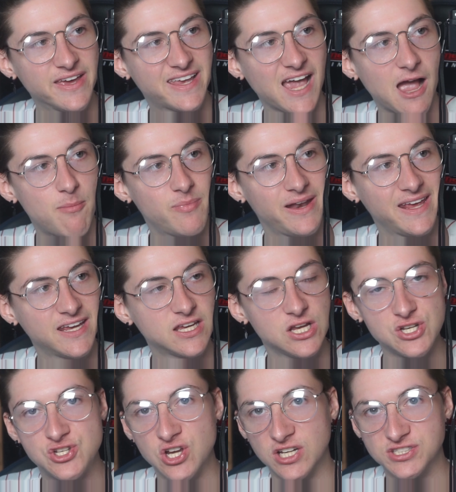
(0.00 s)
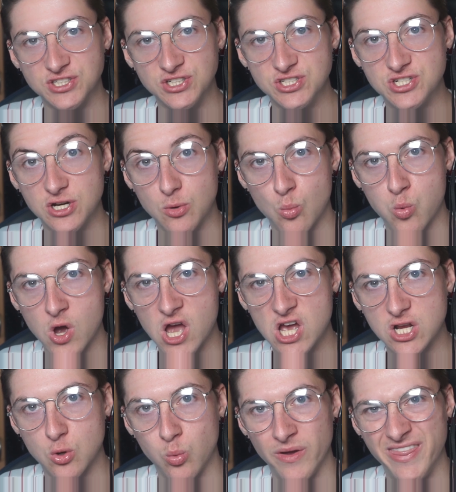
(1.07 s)
the Camlink doesn't
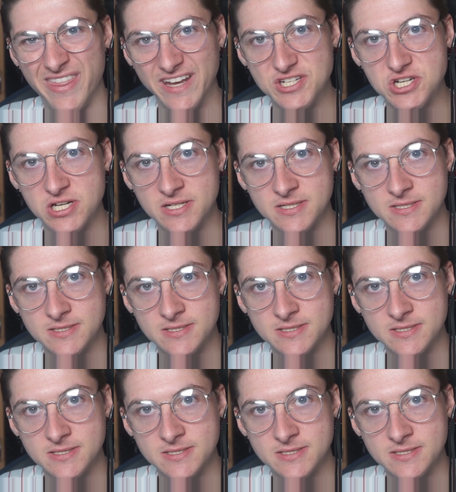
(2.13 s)
work with it.